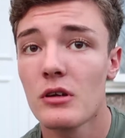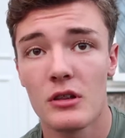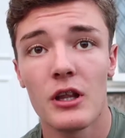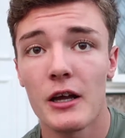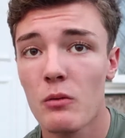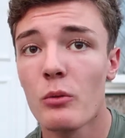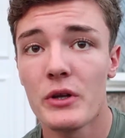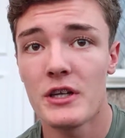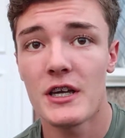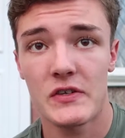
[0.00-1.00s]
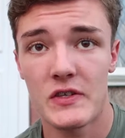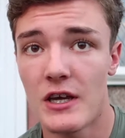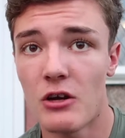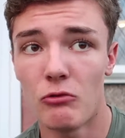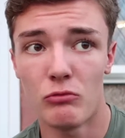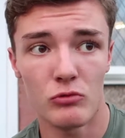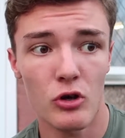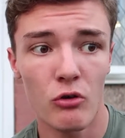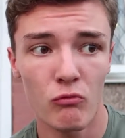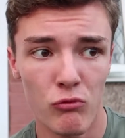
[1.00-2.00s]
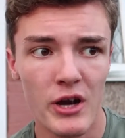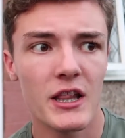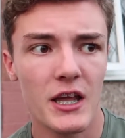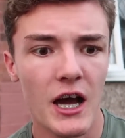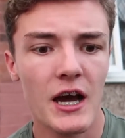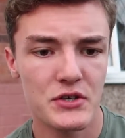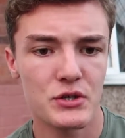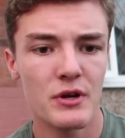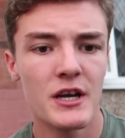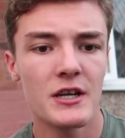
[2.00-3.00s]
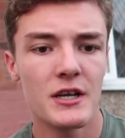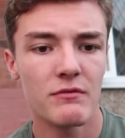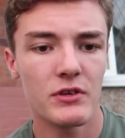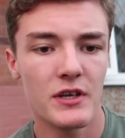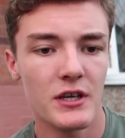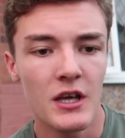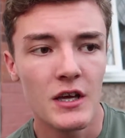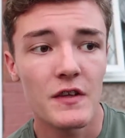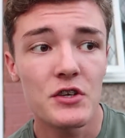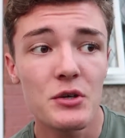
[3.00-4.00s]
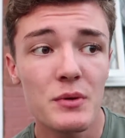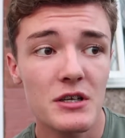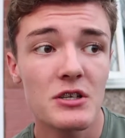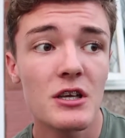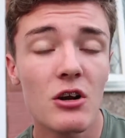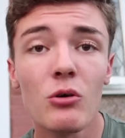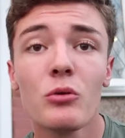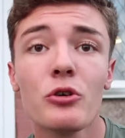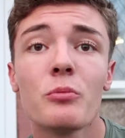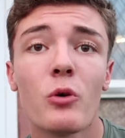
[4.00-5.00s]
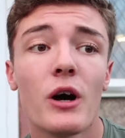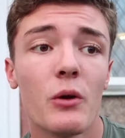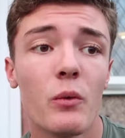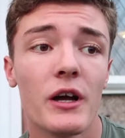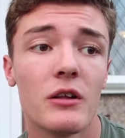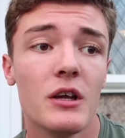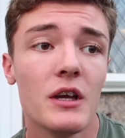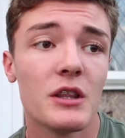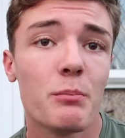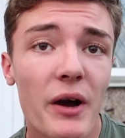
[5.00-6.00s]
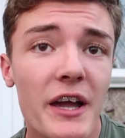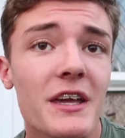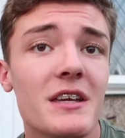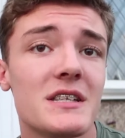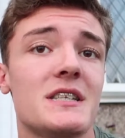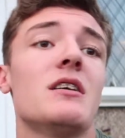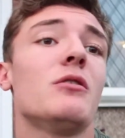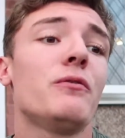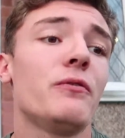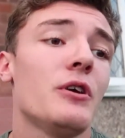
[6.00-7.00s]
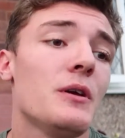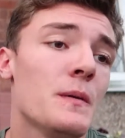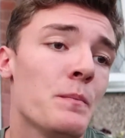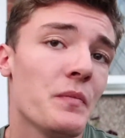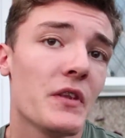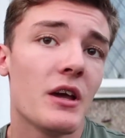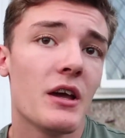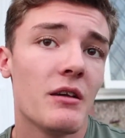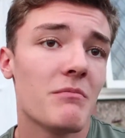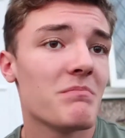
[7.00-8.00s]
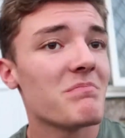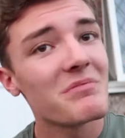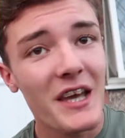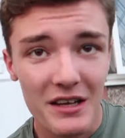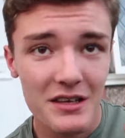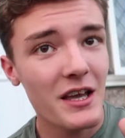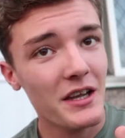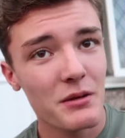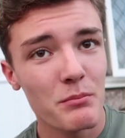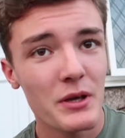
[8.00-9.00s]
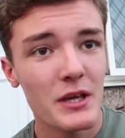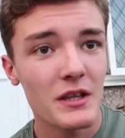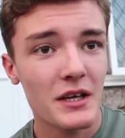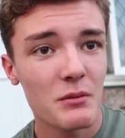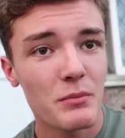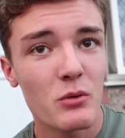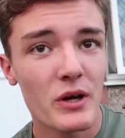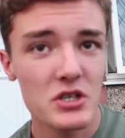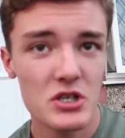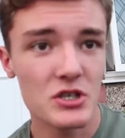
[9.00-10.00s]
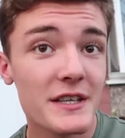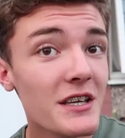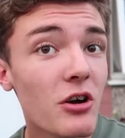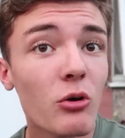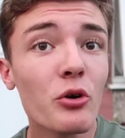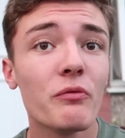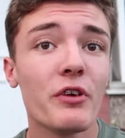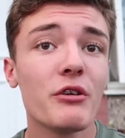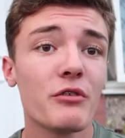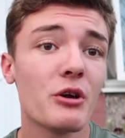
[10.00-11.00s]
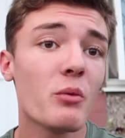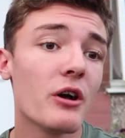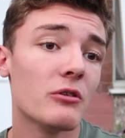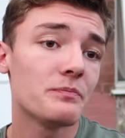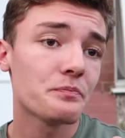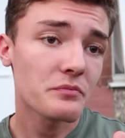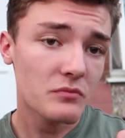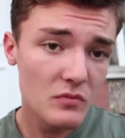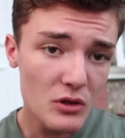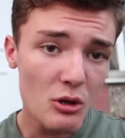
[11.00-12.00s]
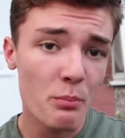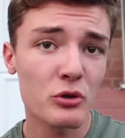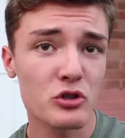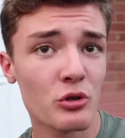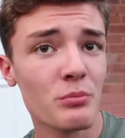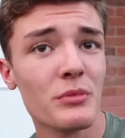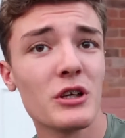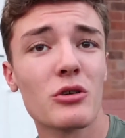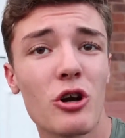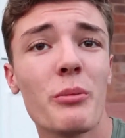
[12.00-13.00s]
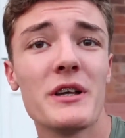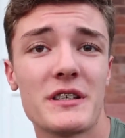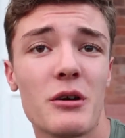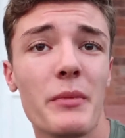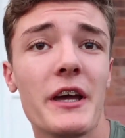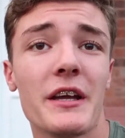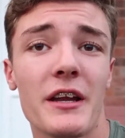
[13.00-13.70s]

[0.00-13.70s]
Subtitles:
like what we did yesterday on really hard terrain and everything, they do actually hold up quite well. The bike itself, that can be questioned. It did hold up very, very well, but some little comments I'll make